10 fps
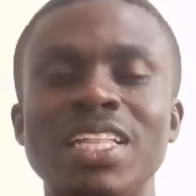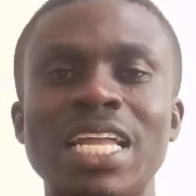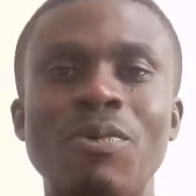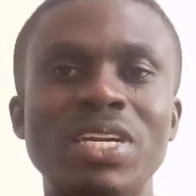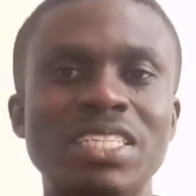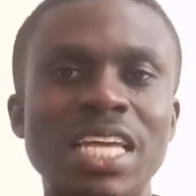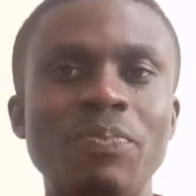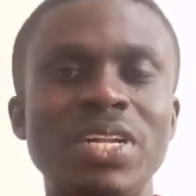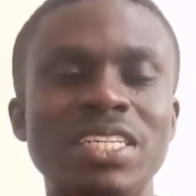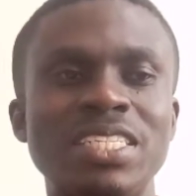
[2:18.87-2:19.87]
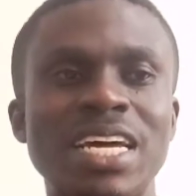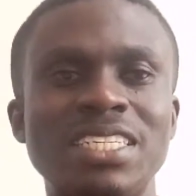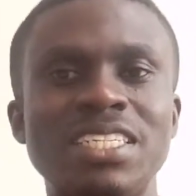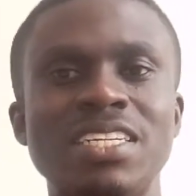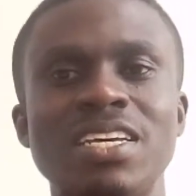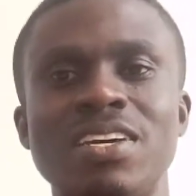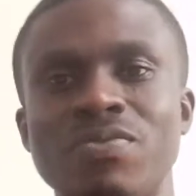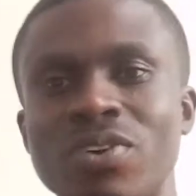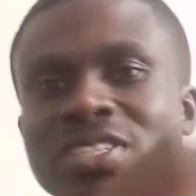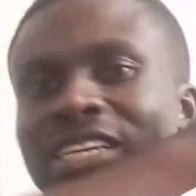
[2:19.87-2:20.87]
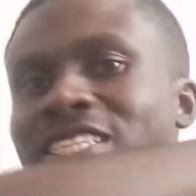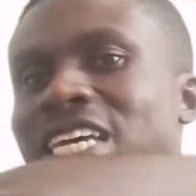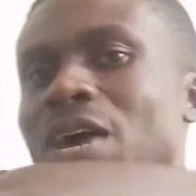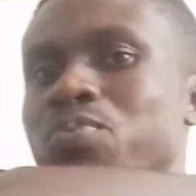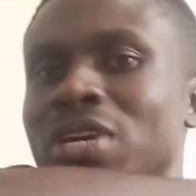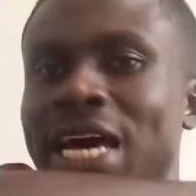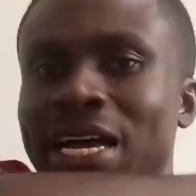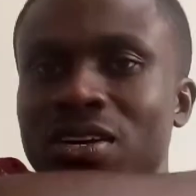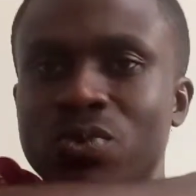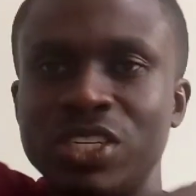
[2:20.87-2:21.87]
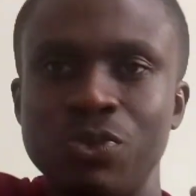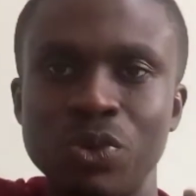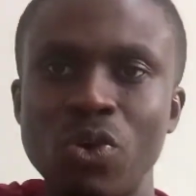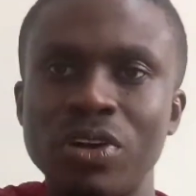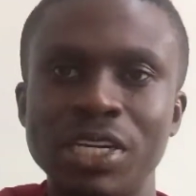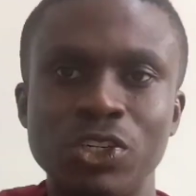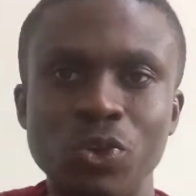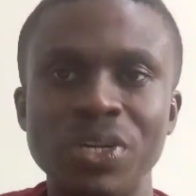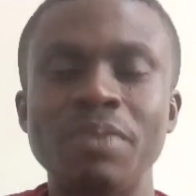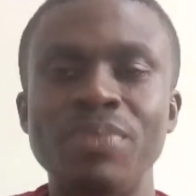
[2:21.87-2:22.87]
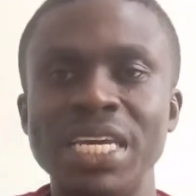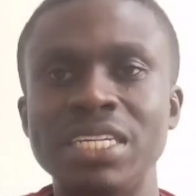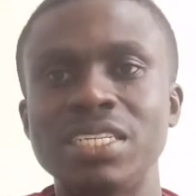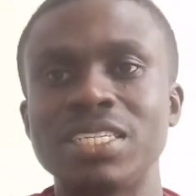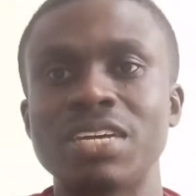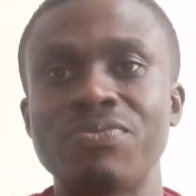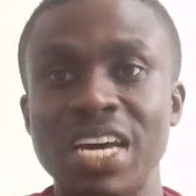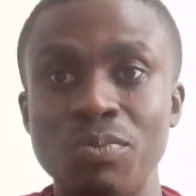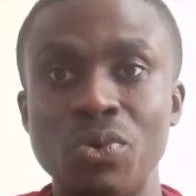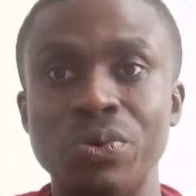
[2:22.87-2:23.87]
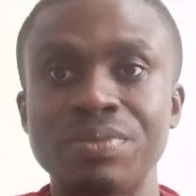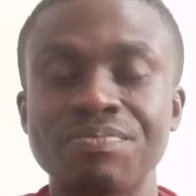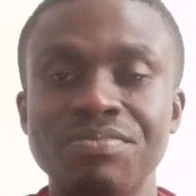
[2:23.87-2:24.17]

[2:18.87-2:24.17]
now what is happening is that for instance, scapula, which we call the shoulder blade, is a flat bone,